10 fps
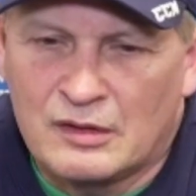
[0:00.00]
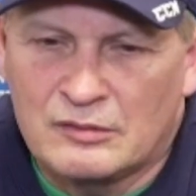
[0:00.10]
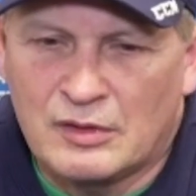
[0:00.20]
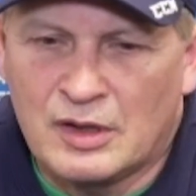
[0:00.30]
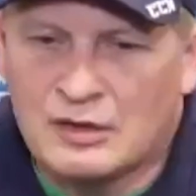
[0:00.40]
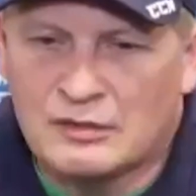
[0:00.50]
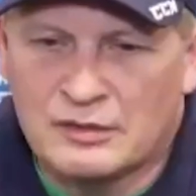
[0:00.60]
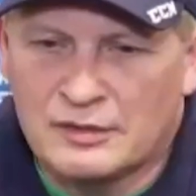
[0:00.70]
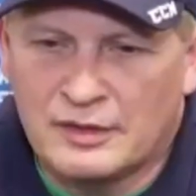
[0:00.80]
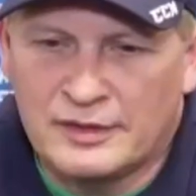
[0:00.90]
Well,
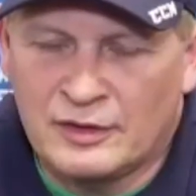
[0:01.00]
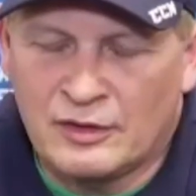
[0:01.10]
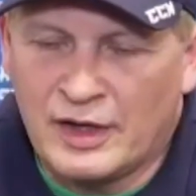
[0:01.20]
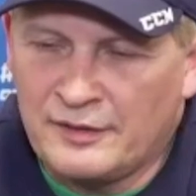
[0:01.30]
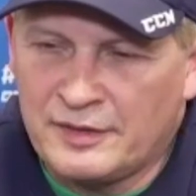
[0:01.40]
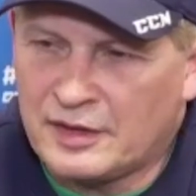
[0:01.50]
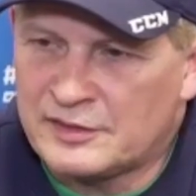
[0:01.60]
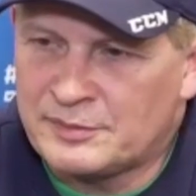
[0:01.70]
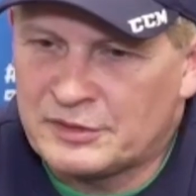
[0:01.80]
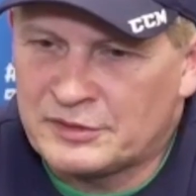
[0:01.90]
uh, you know, I, I, think
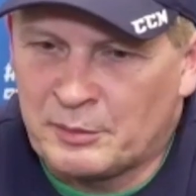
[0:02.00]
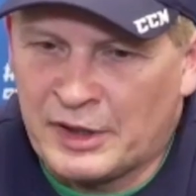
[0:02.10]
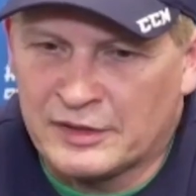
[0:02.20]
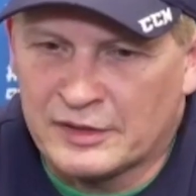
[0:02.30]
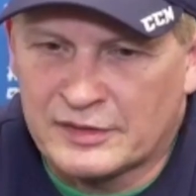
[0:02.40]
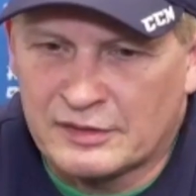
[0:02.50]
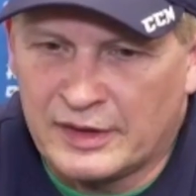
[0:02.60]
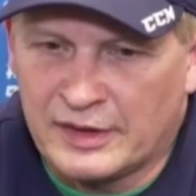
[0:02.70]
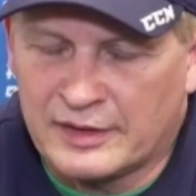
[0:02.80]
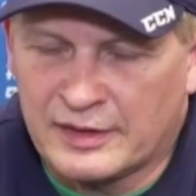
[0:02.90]
he's been tremendous.
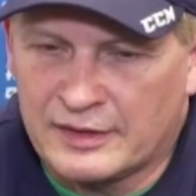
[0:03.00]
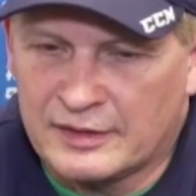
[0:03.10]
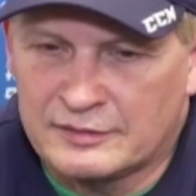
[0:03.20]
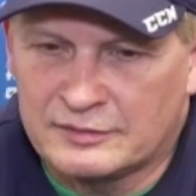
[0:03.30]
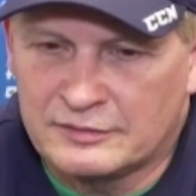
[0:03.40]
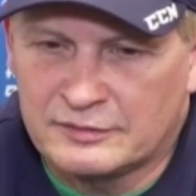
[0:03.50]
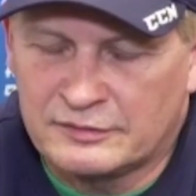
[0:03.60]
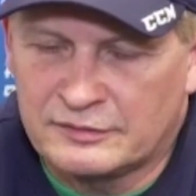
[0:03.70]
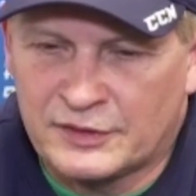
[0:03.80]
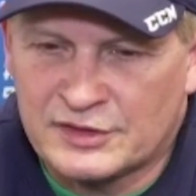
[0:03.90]
Like uh,
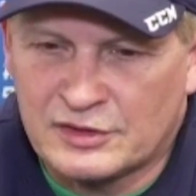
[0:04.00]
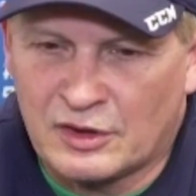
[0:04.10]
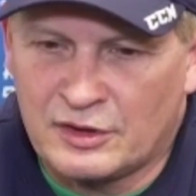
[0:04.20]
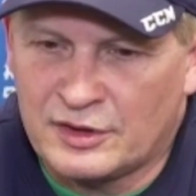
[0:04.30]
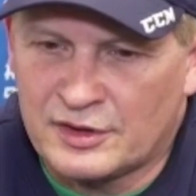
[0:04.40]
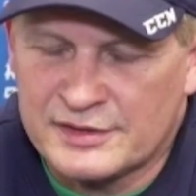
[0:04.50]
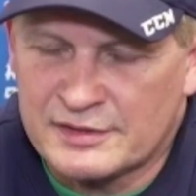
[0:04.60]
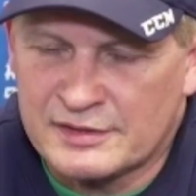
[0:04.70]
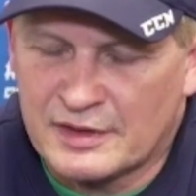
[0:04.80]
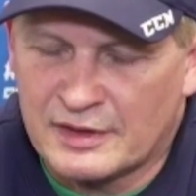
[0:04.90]
for
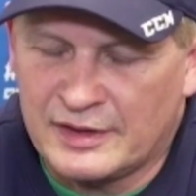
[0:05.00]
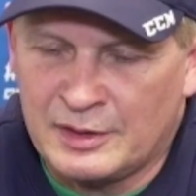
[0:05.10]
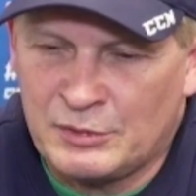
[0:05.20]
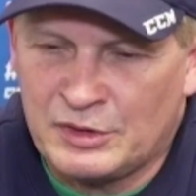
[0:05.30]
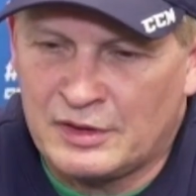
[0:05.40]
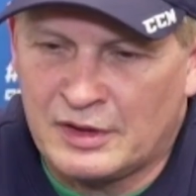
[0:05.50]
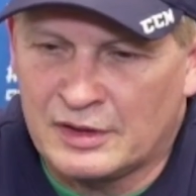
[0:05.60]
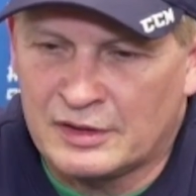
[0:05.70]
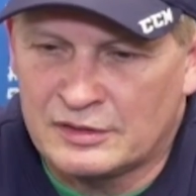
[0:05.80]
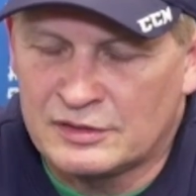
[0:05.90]
starters, uh, him and
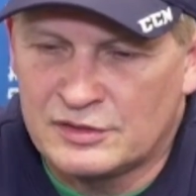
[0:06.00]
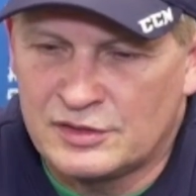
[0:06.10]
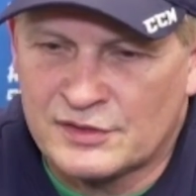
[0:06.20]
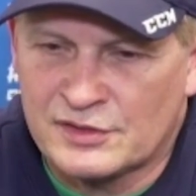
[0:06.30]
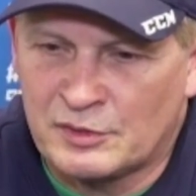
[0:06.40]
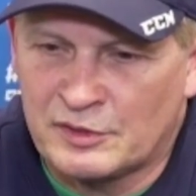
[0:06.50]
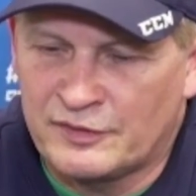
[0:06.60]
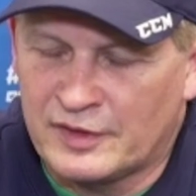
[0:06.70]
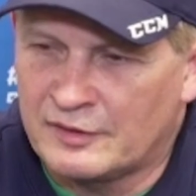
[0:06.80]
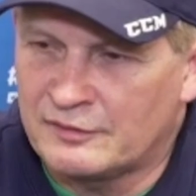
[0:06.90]
uh, Chisholm have
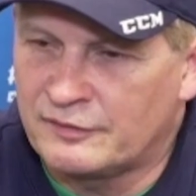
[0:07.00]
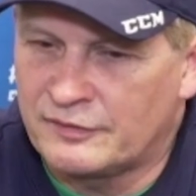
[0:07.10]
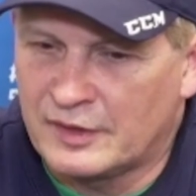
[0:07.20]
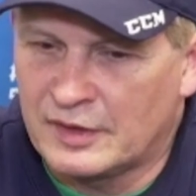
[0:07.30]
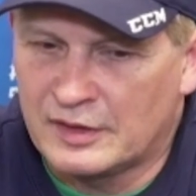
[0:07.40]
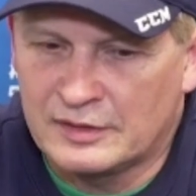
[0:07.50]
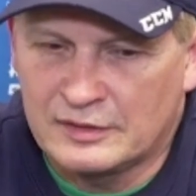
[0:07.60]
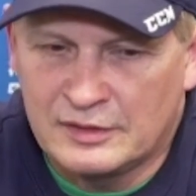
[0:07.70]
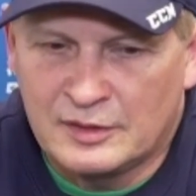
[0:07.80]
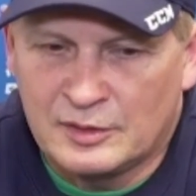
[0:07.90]
have uh,
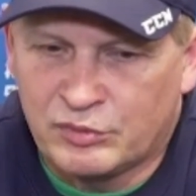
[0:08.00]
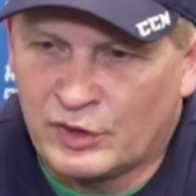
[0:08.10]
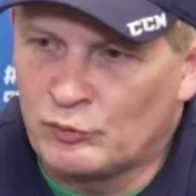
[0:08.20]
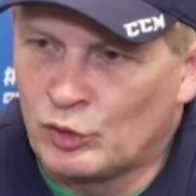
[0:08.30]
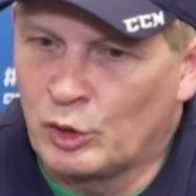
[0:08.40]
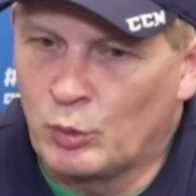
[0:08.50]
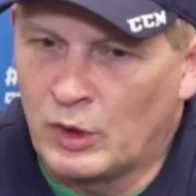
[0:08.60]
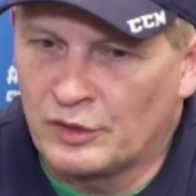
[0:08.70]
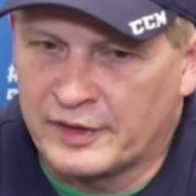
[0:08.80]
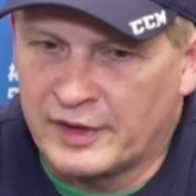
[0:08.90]
played real
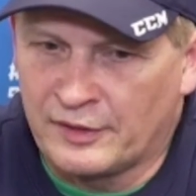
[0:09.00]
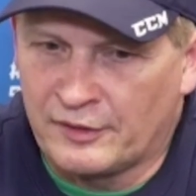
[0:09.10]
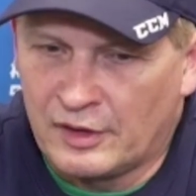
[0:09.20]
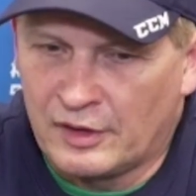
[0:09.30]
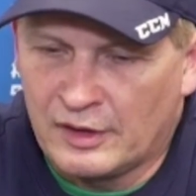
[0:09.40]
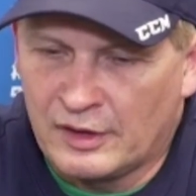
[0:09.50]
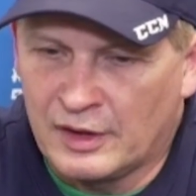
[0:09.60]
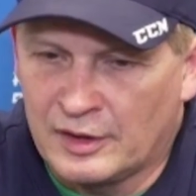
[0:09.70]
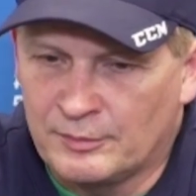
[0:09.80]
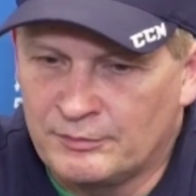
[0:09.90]
well together.
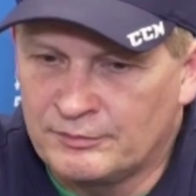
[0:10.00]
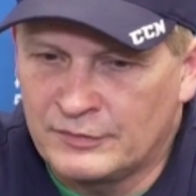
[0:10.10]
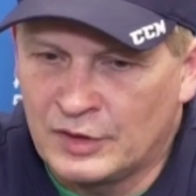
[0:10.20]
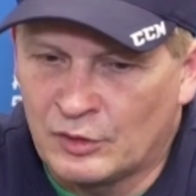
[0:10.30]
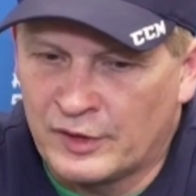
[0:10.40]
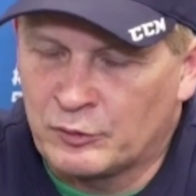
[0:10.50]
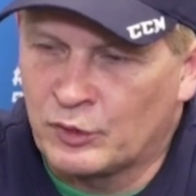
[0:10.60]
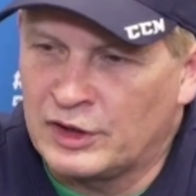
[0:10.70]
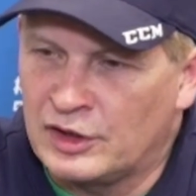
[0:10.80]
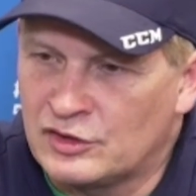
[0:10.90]
Um, you know, they
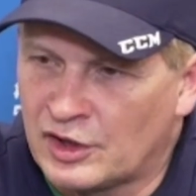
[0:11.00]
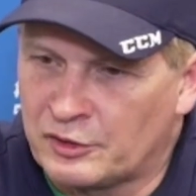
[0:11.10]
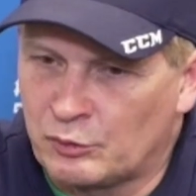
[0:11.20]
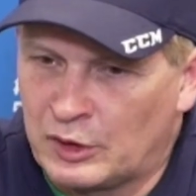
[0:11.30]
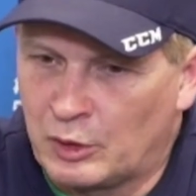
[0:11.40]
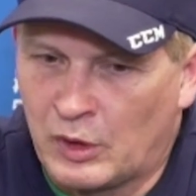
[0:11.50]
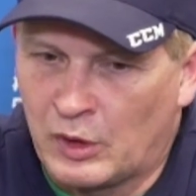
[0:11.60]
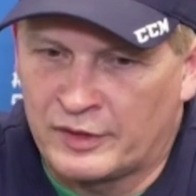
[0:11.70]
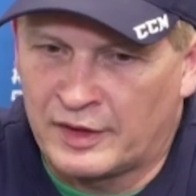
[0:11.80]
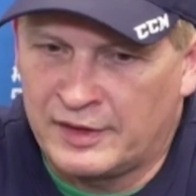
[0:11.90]
read each other real
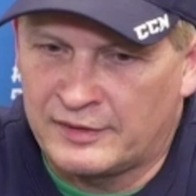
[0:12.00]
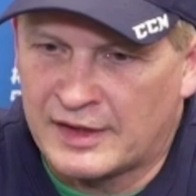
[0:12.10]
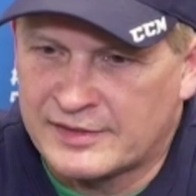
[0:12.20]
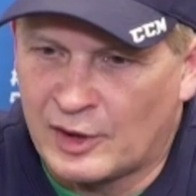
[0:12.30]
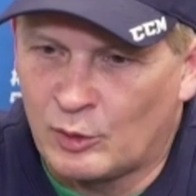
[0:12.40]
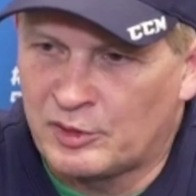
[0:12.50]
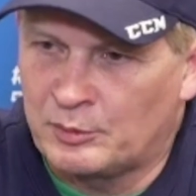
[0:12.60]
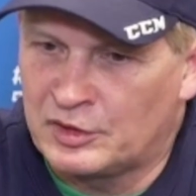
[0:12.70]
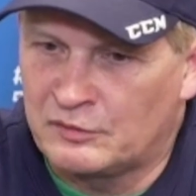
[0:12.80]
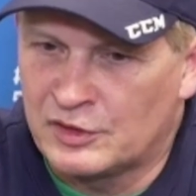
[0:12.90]
well, and I think that's helped them
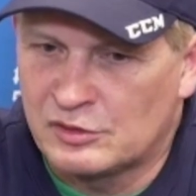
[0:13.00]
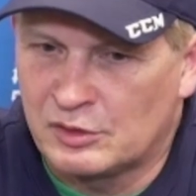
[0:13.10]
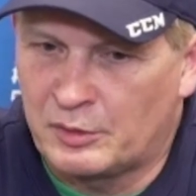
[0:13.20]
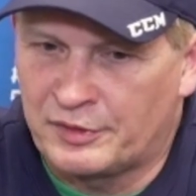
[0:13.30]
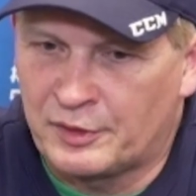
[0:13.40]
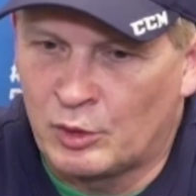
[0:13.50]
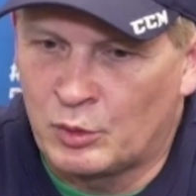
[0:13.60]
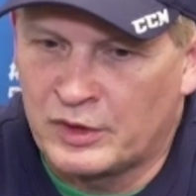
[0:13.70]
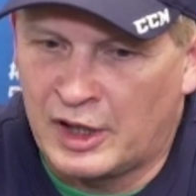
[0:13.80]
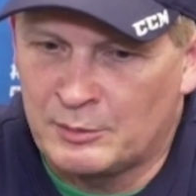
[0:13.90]
individually with their
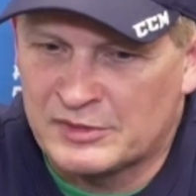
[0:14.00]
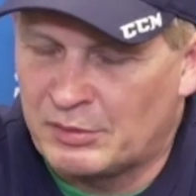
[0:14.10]
own games.